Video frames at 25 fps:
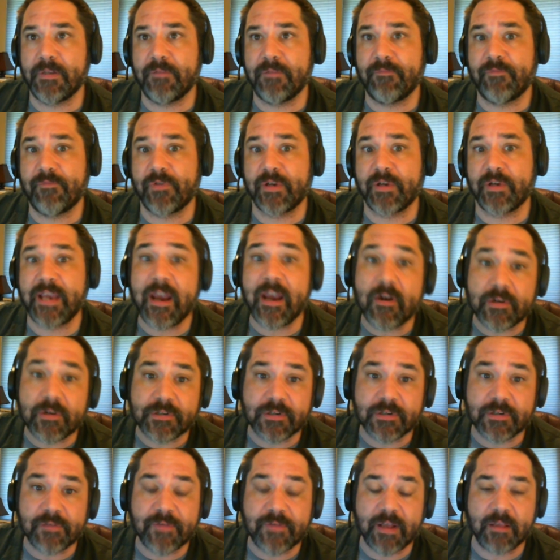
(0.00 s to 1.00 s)
for
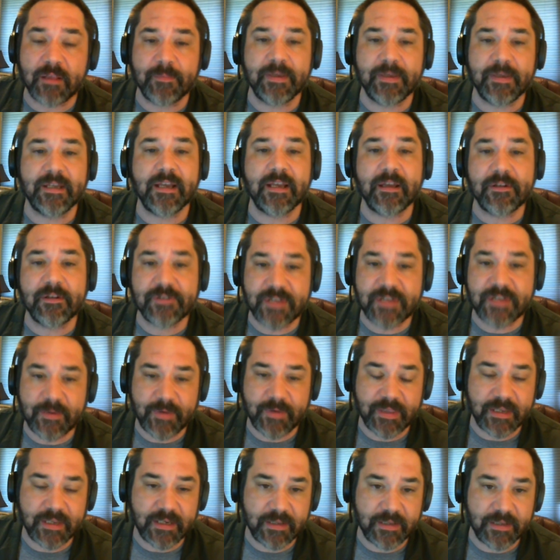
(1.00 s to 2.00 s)
character development. I understand
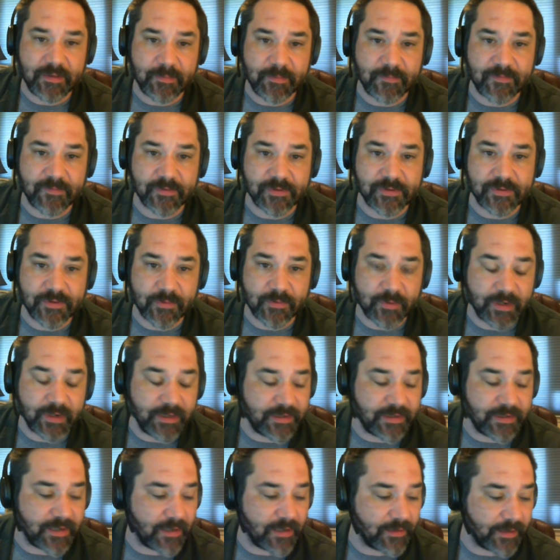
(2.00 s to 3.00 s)
why they did it for
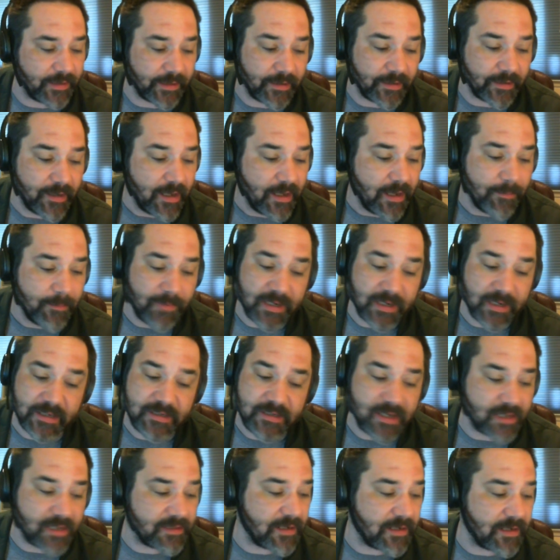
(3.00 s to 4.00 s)
storytelling, but it
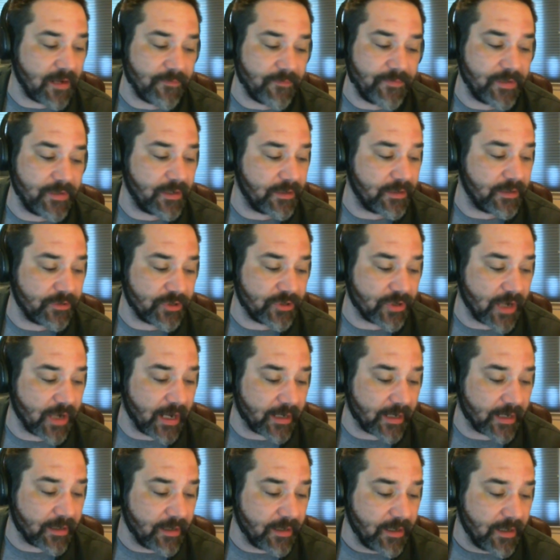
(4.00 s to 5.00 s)
does not fit in
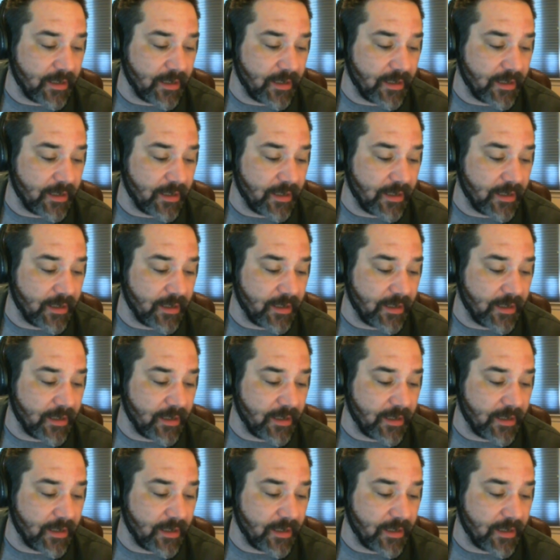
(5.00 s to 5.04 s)
Trek.